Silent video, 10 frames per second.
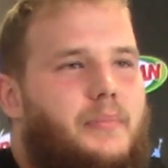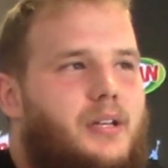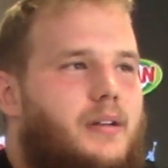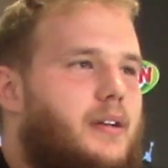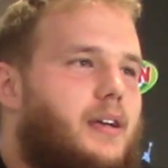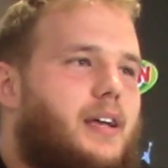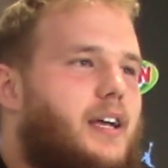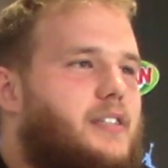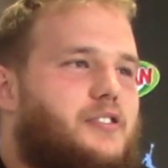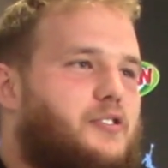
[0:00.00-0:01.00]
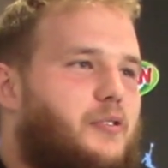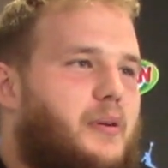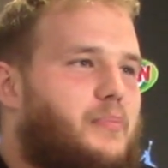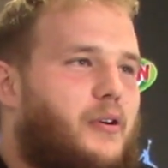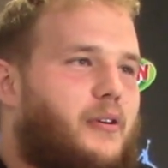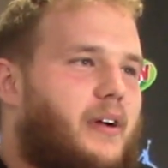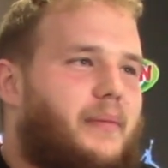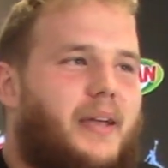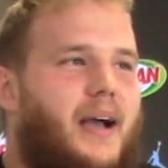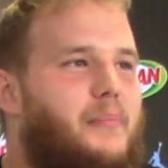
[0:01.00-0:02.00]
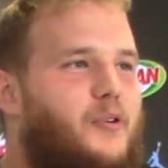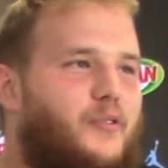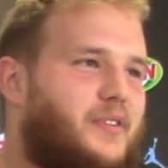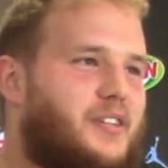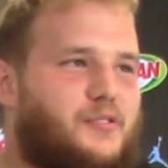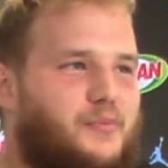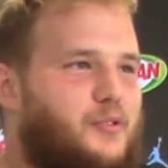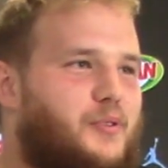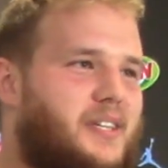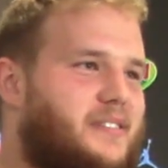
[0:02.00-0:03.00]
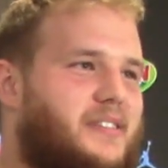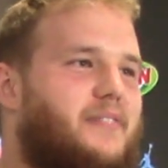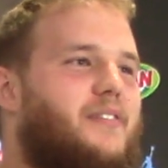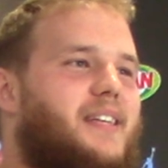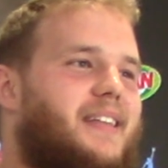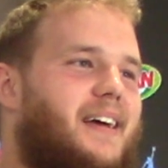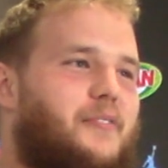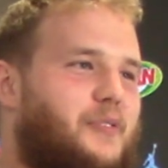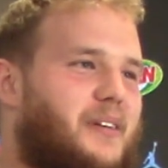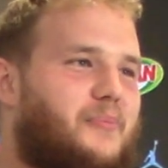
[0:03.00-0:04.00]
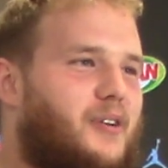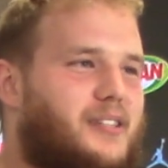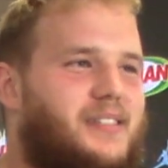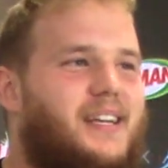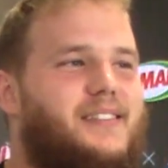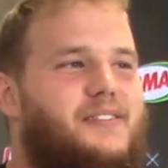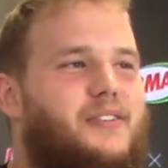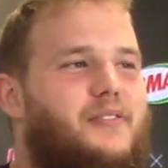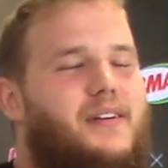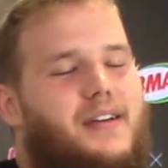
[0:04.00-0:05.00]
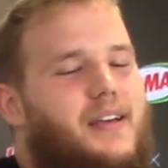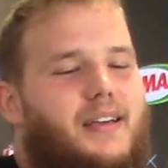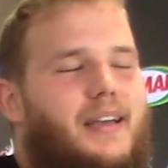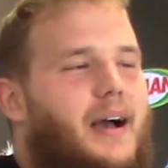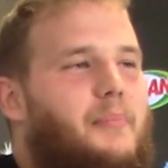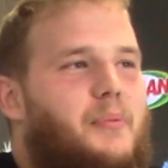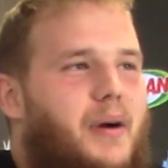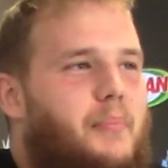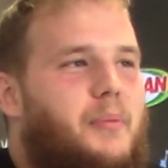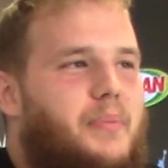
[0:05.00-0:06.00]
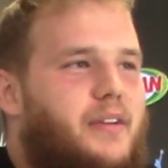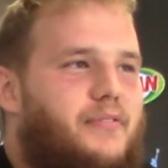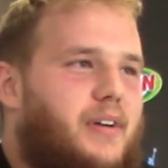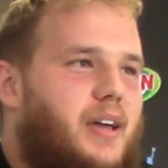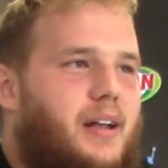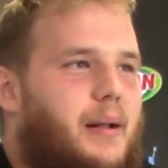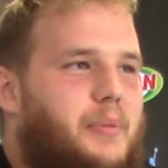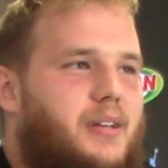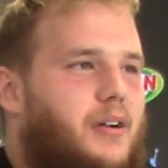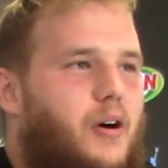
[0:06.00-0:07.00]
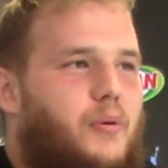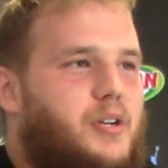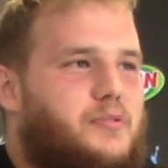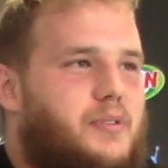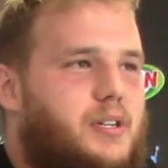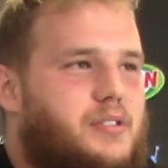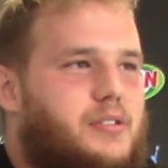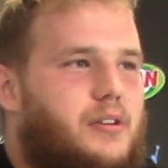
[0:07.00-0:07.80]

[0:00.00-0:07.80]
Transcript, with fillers: I mean it's a historic program. They got movies, Rudy, stuff like that. Who didn't watch that? So, yeah, I'm a, I'm a big fan. I mean, always was.